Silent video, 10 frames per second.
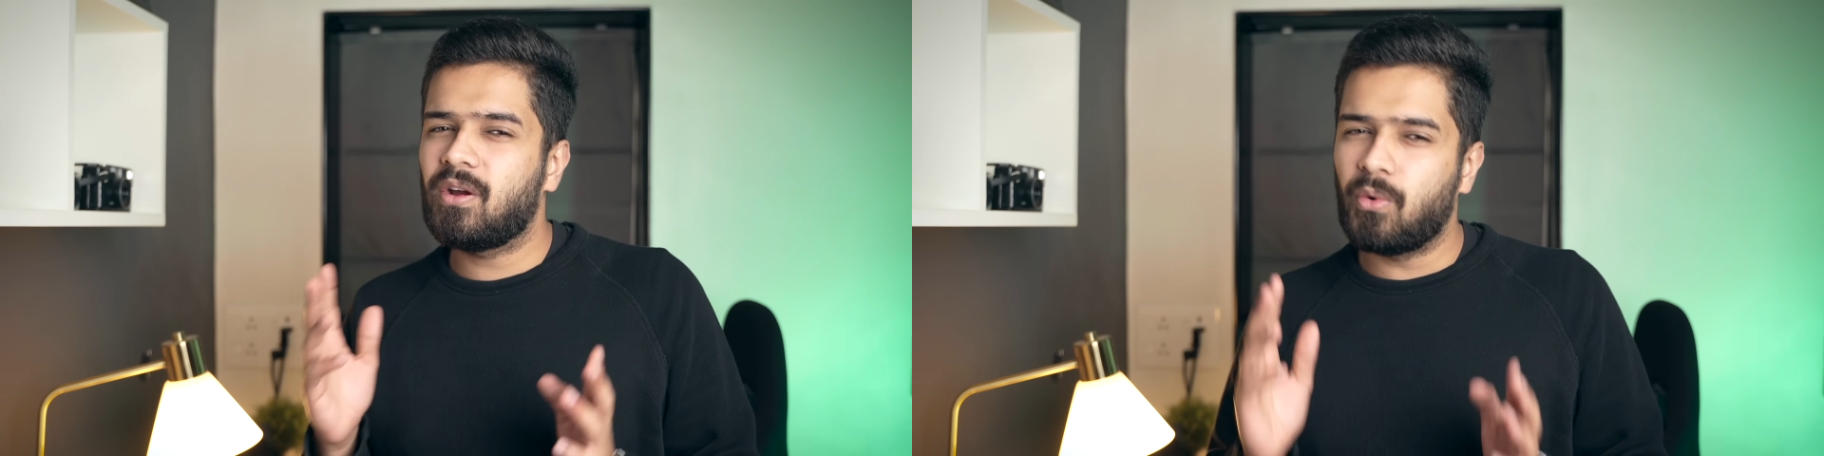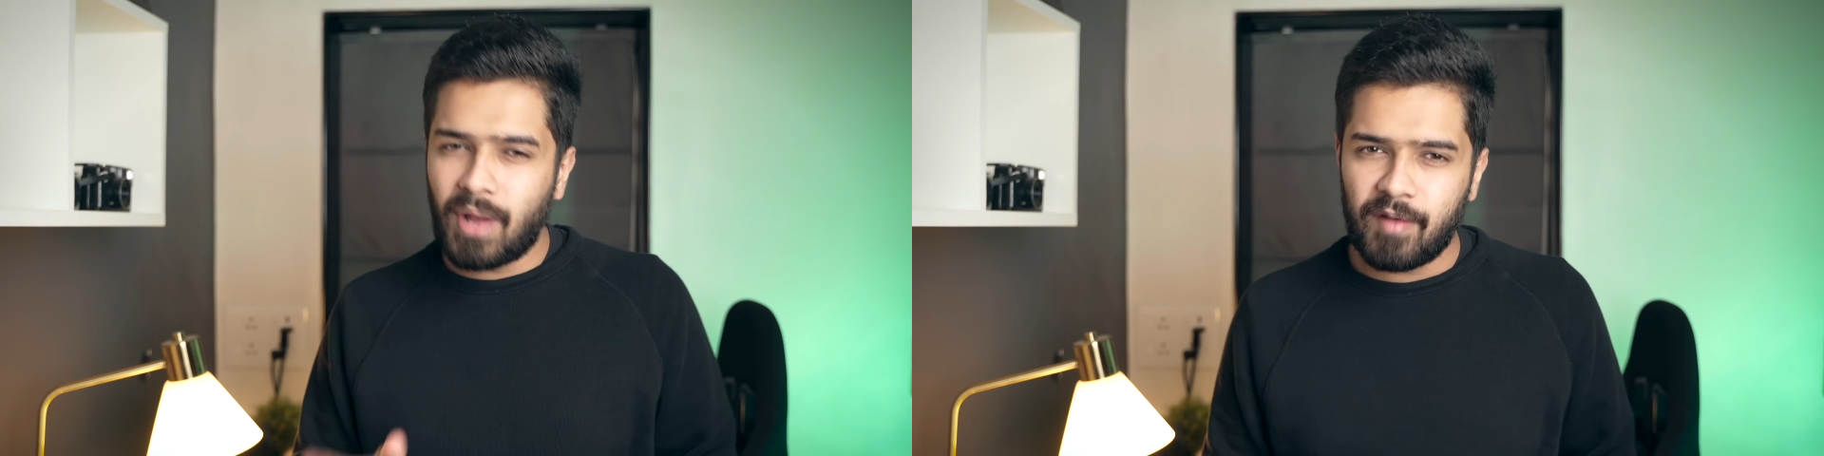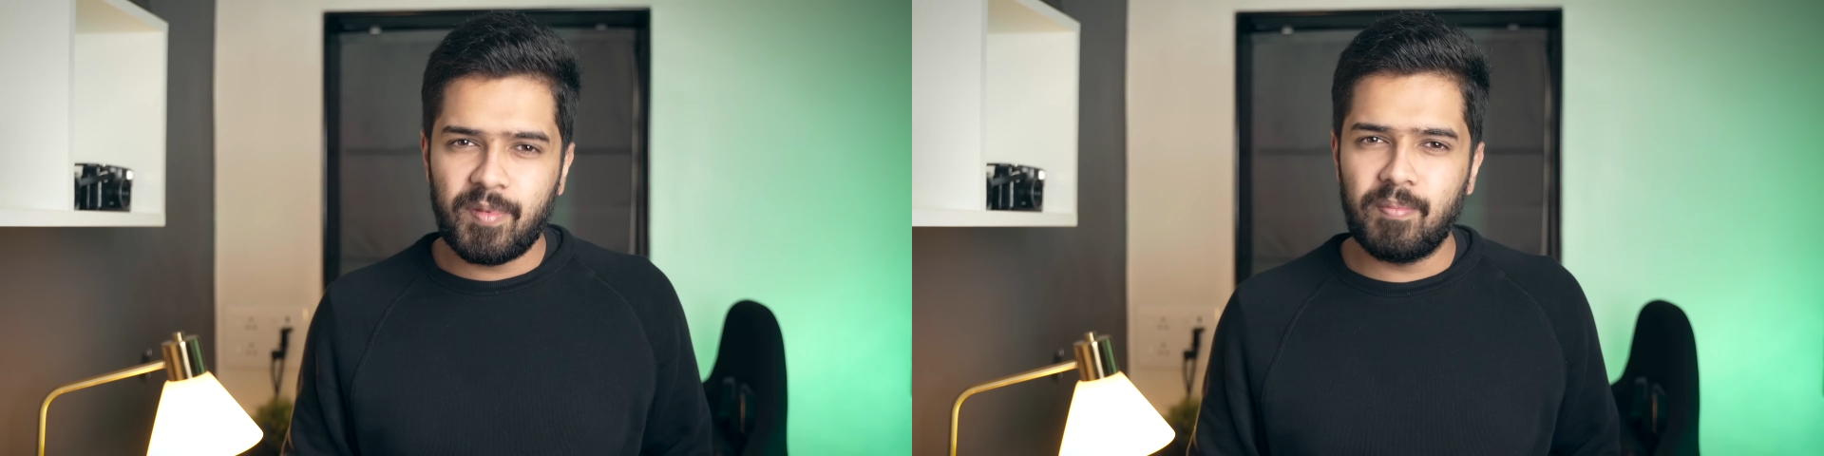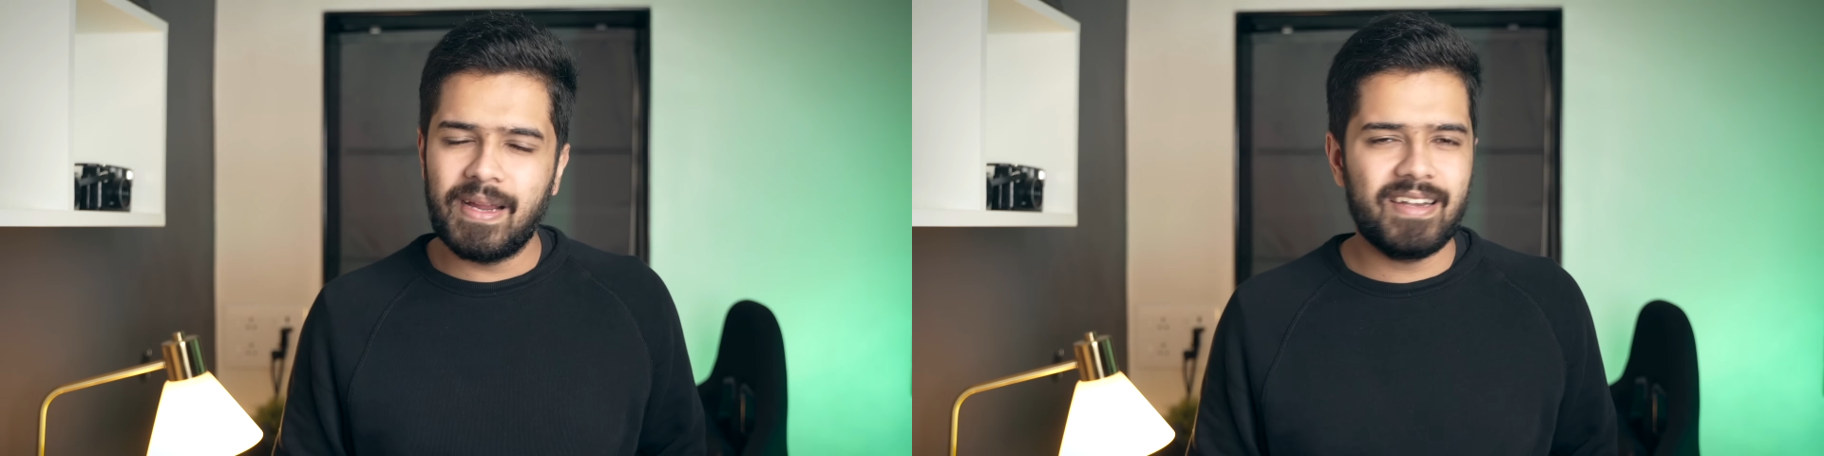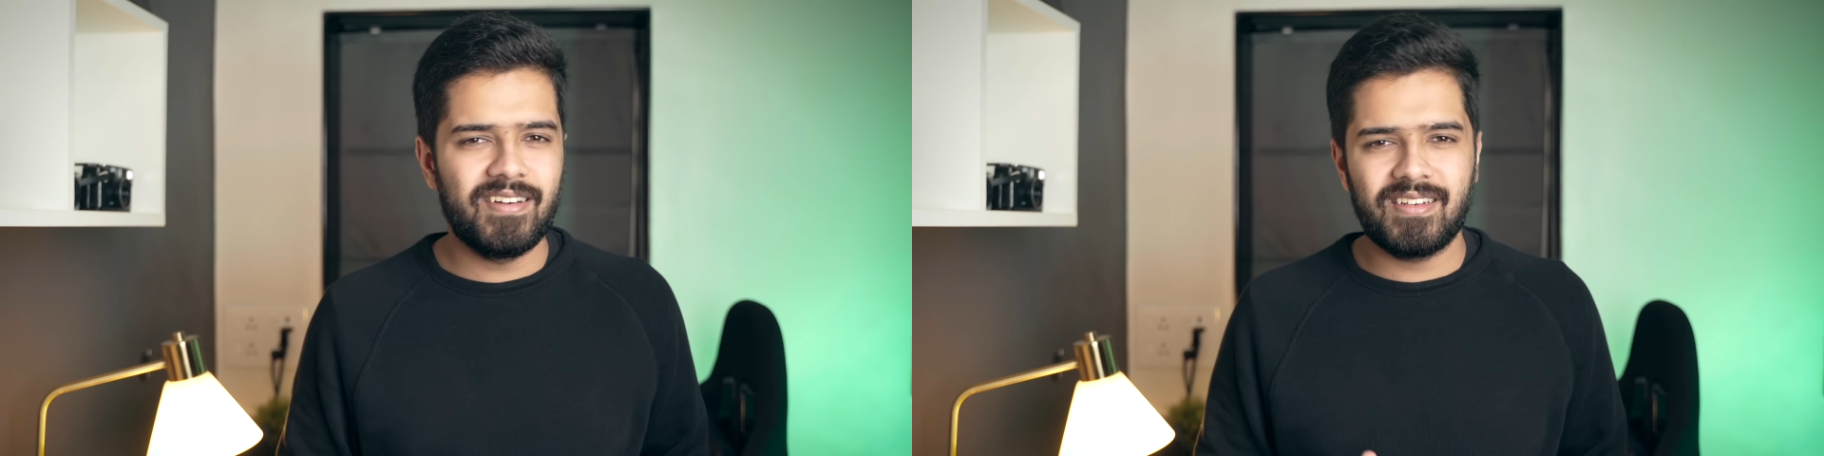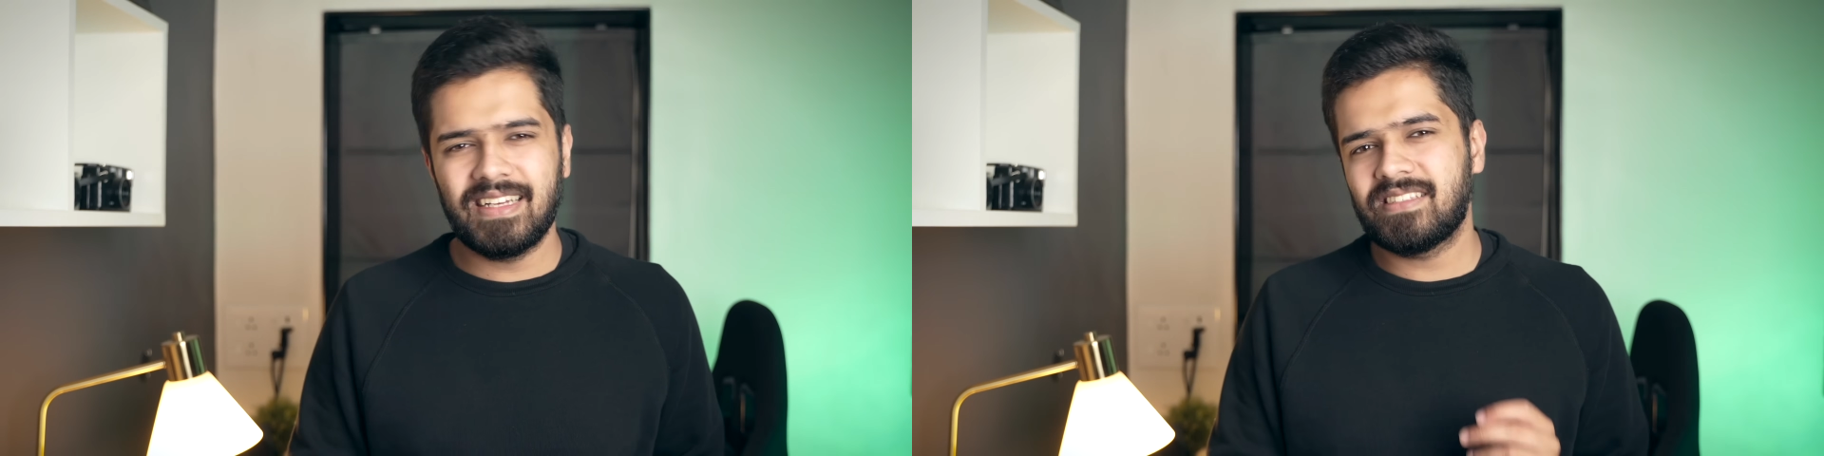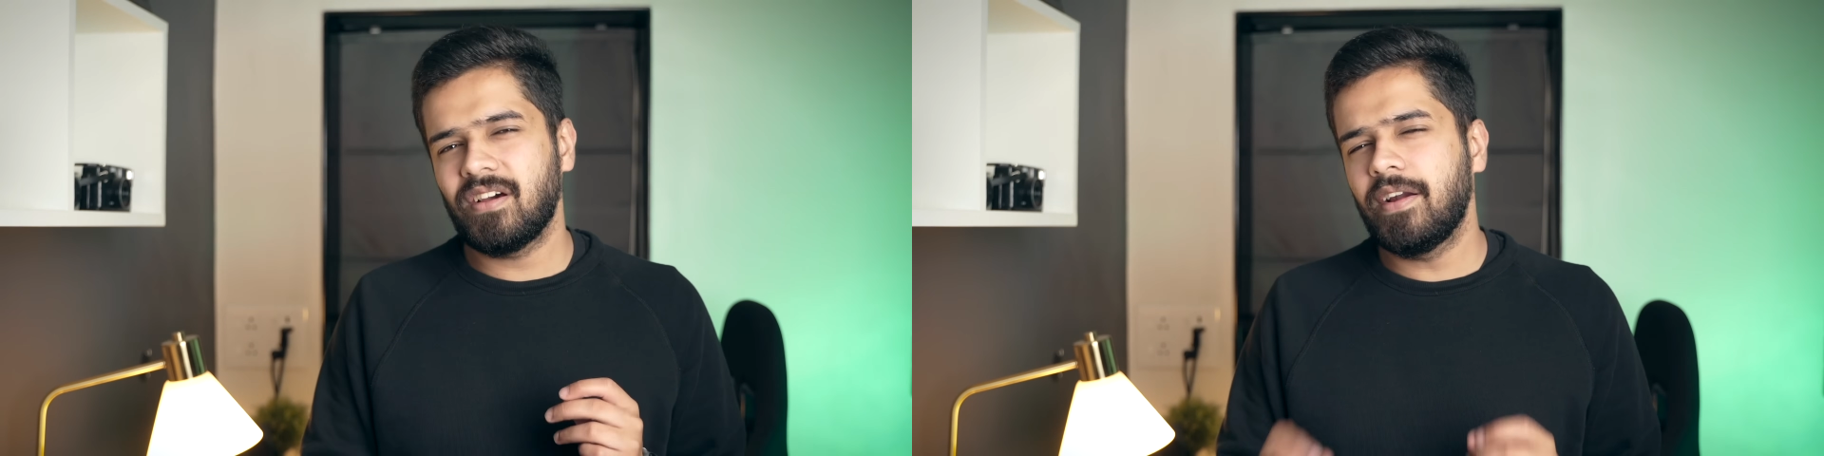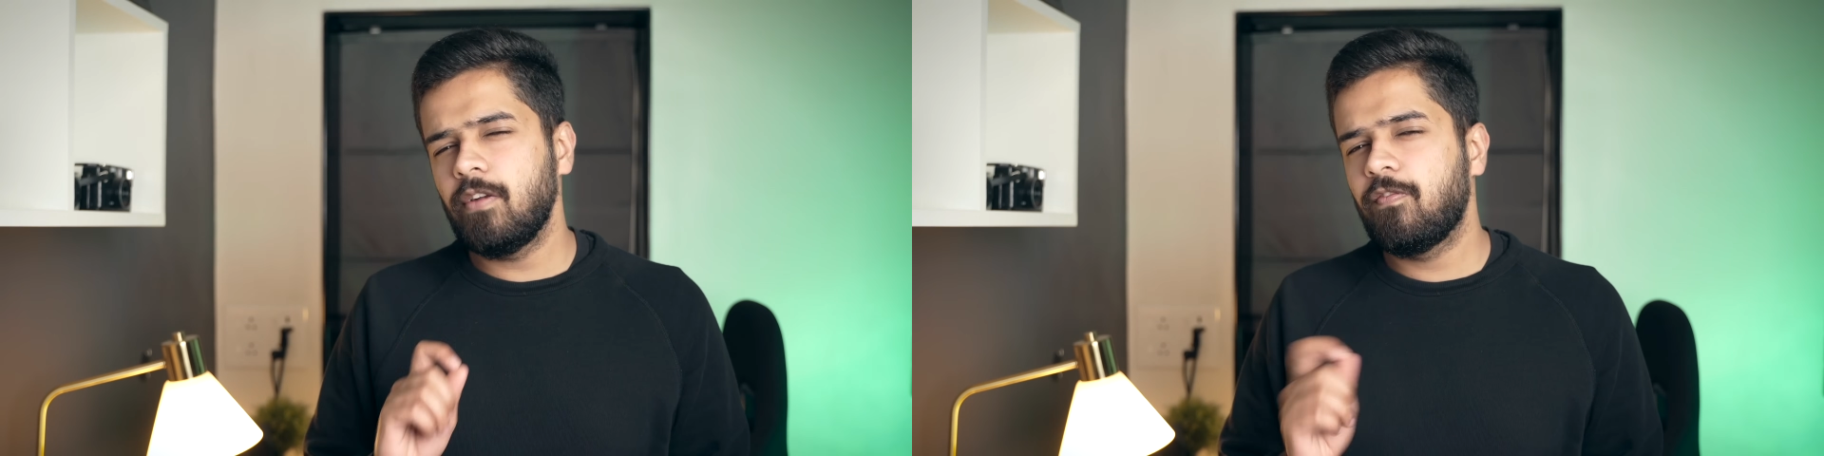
could have been better. It's a little